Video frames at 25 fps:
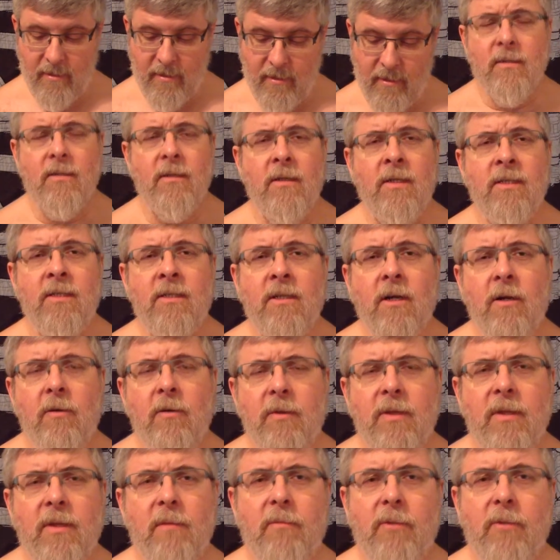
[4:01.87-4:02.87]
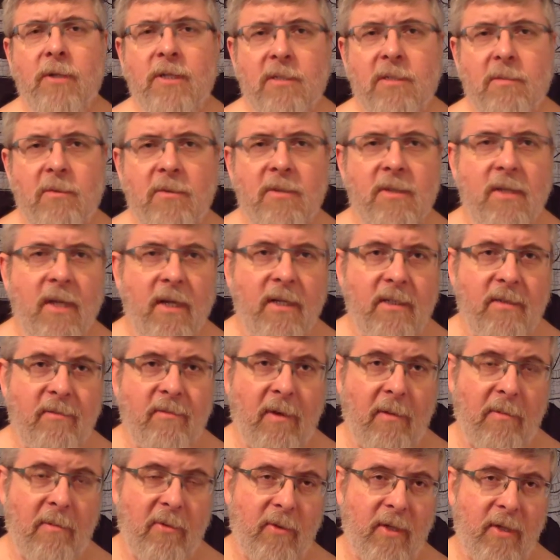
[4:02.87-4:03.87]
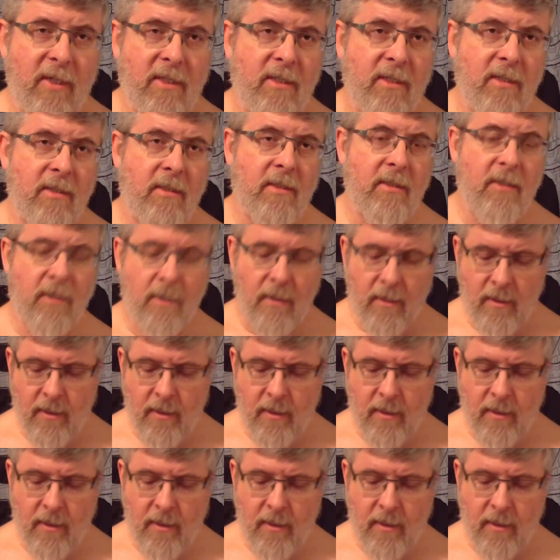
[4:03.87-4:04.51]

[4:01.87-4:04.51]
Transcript: So let's start with the principal signs of operations.